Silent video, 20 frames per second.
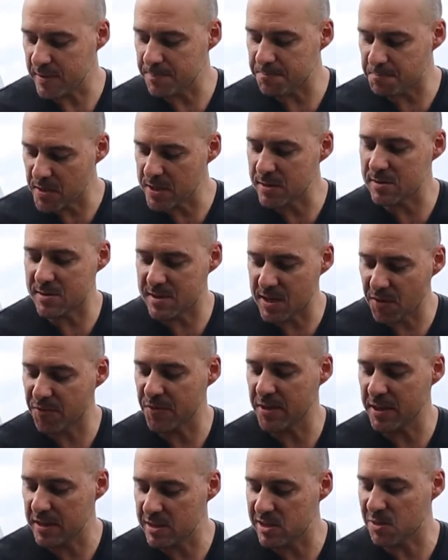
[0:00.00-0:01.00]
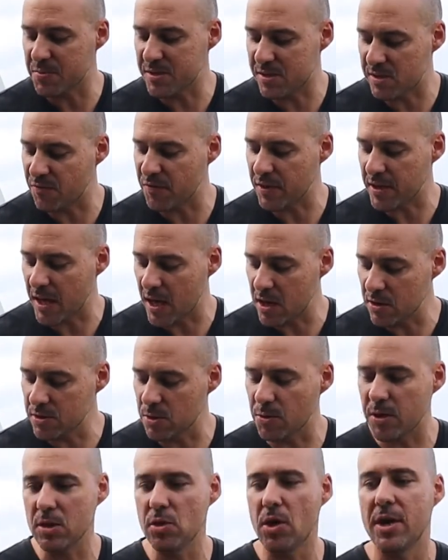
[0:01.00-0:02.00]
It definitely is a Pacific Ale.
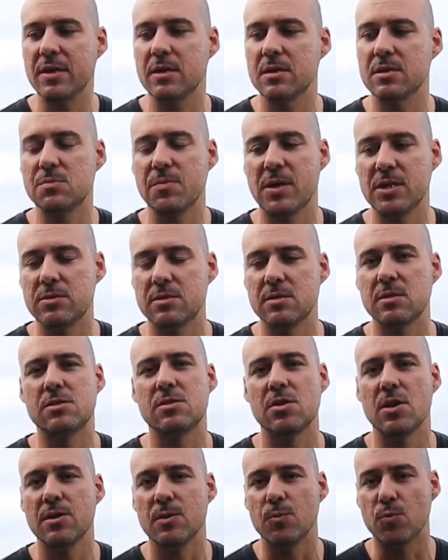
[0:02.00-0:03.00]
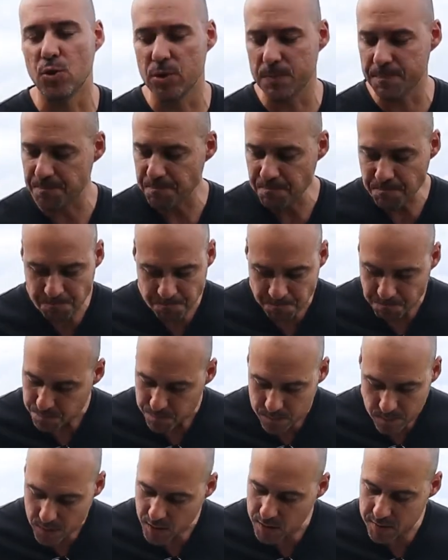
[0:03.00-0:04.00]
Do I like it as much as a Stone and Wood?
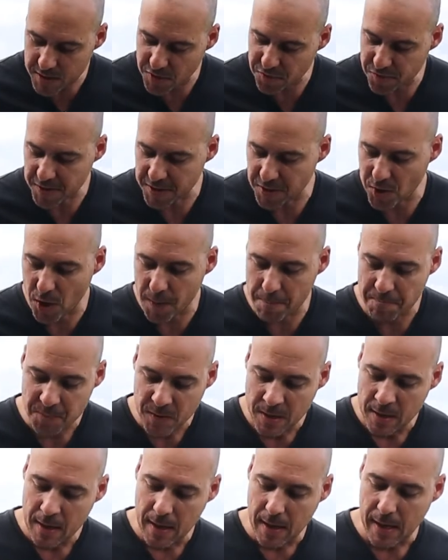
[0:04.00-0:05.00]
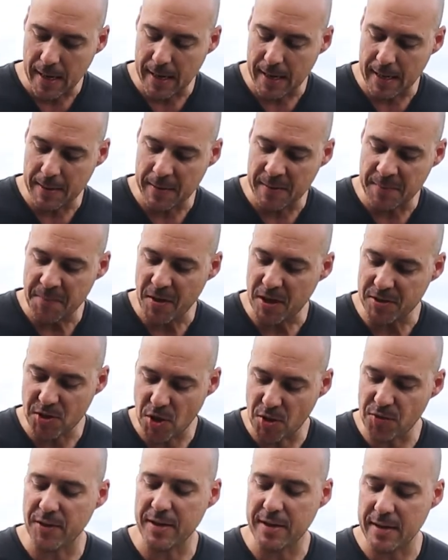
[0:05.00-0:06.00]
Definitely not. I
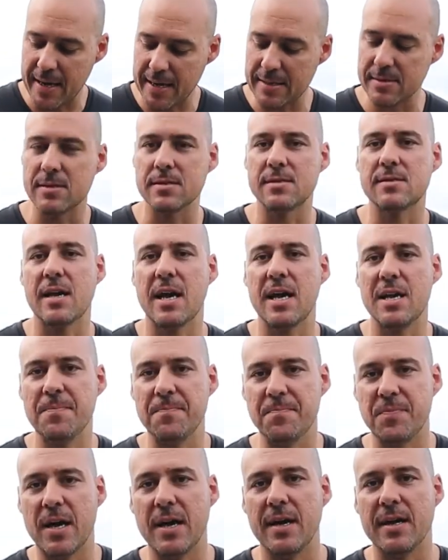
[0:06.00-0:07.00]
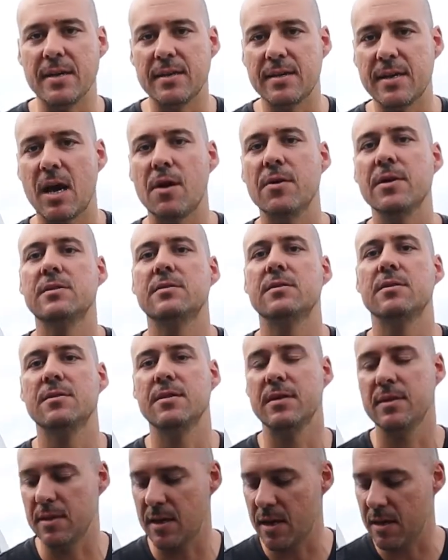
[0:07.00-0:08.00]
don't think it has the same character
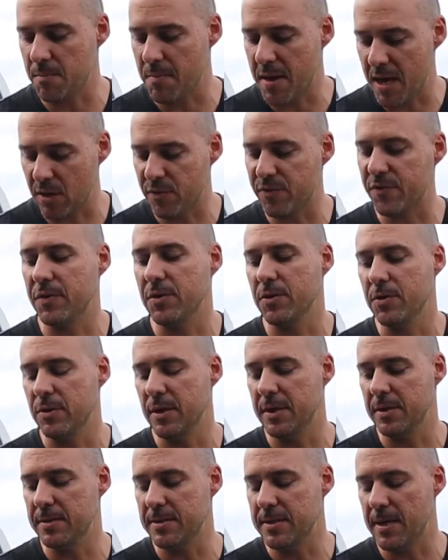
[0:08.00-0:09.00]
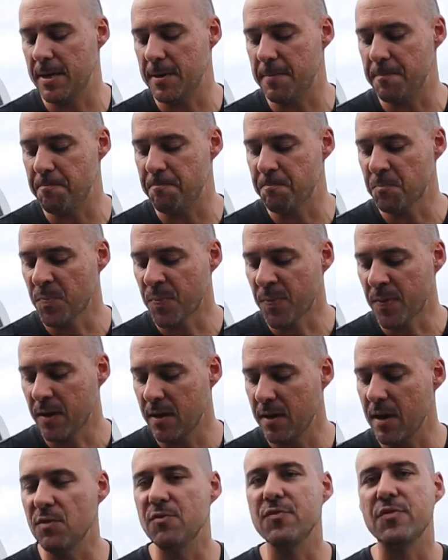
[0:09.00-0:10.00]
and mouthfeel
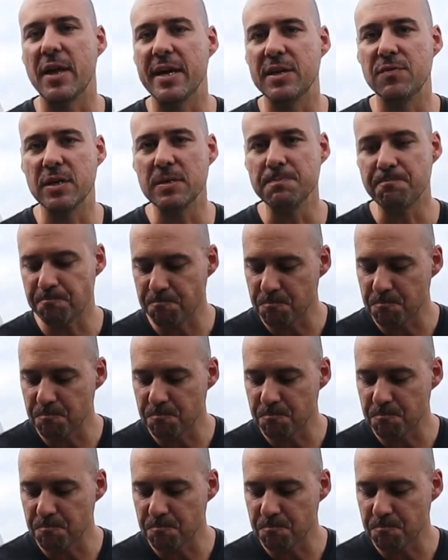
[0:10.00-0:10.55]
and flavour.